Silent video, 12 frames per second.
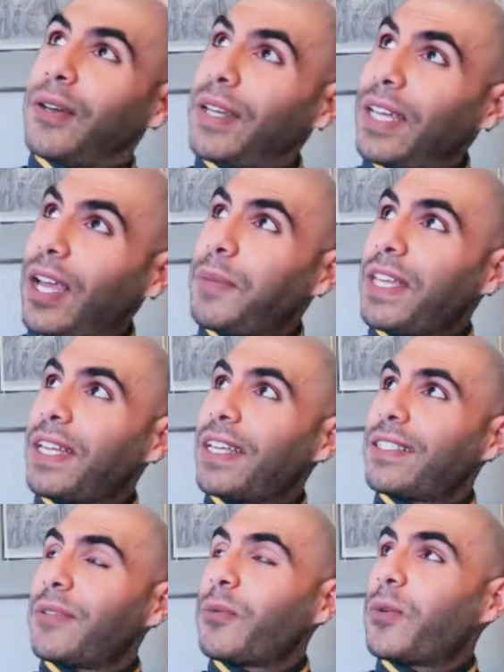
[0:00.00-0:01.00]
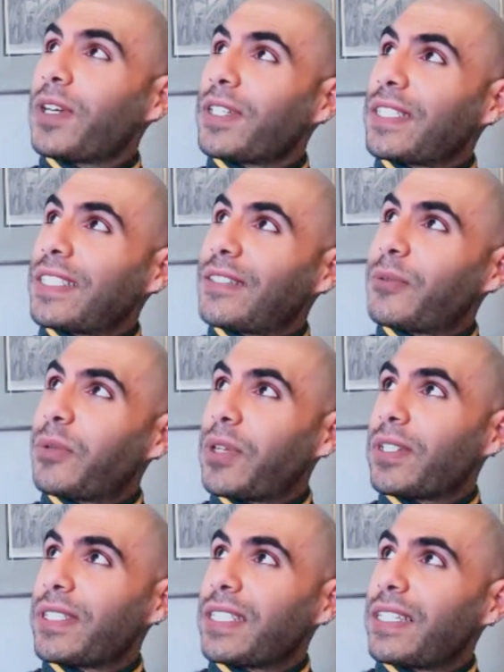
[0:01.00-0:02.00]
I mean, we're
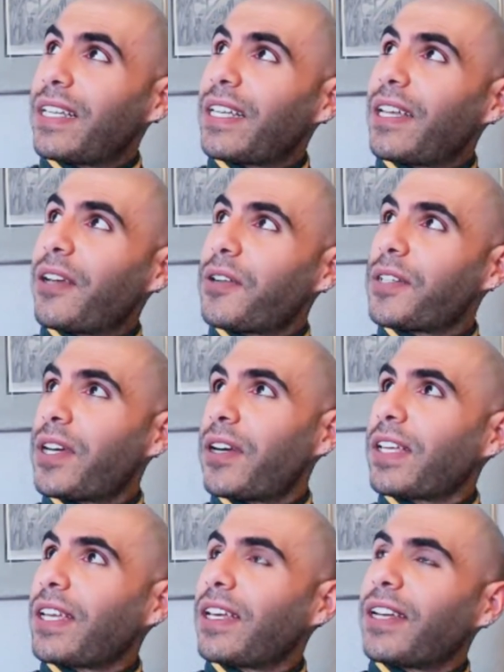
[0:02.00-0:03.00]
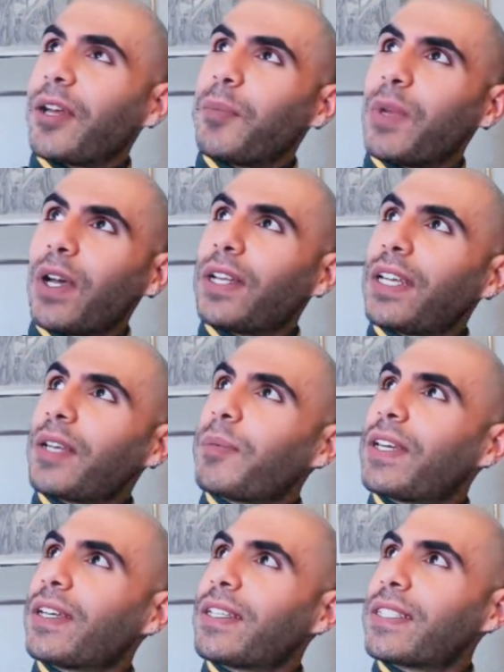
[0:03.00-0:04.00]
sitting here talking and I'm nodding
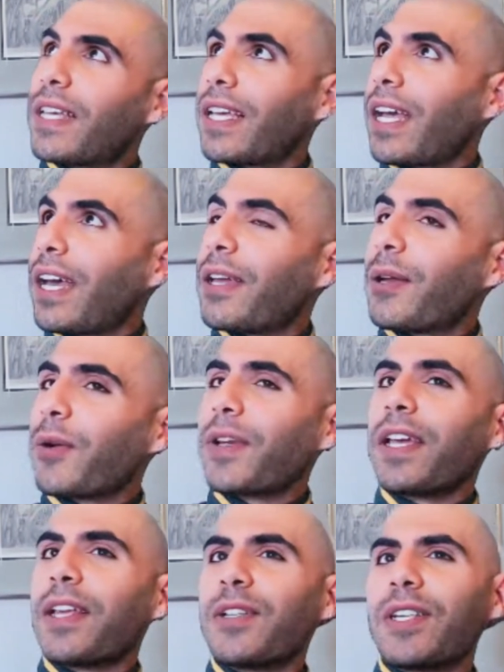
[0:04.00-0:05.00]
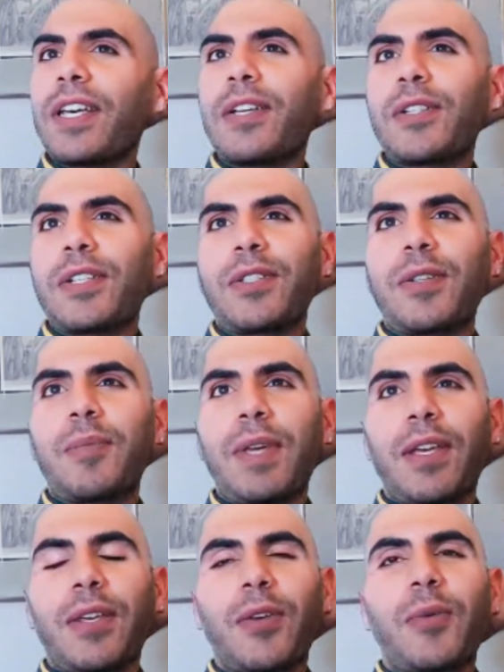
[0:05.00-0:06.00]
because like I agree education should be a
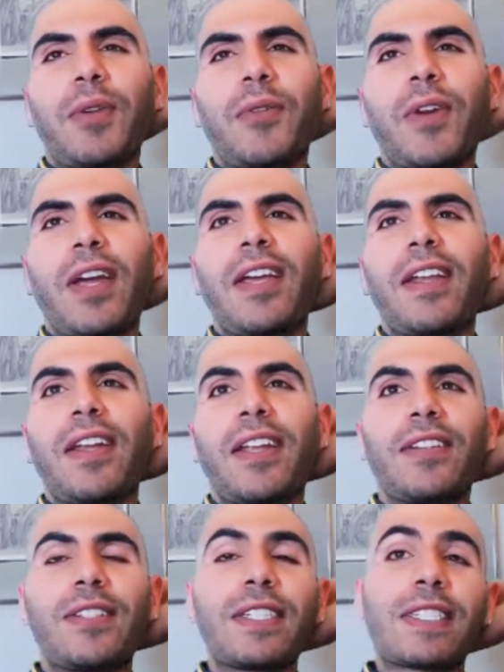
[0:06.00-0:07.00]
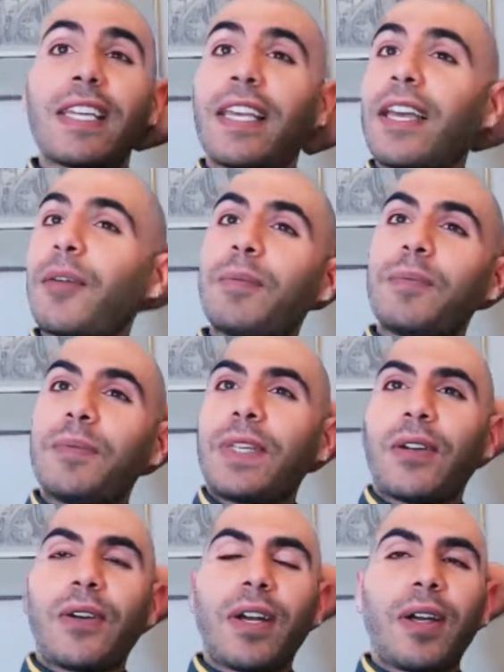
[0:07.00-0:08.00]
human right, just like
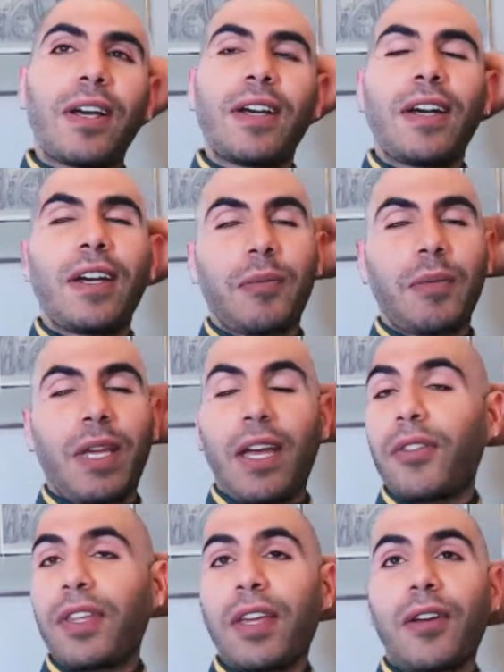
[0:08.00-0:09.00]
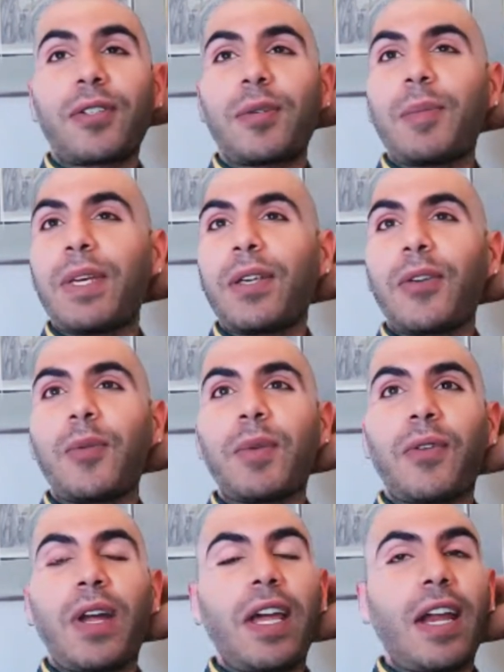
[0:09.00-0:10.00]
healthcare should be a human
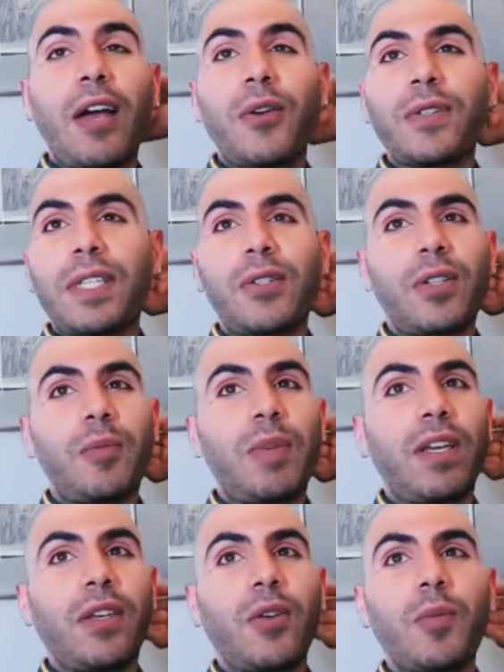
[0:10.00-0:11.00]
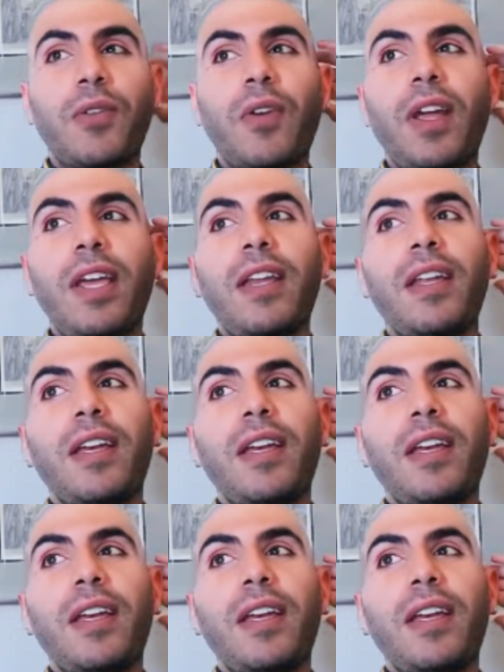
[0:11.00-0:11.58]
right, housing should be a human right.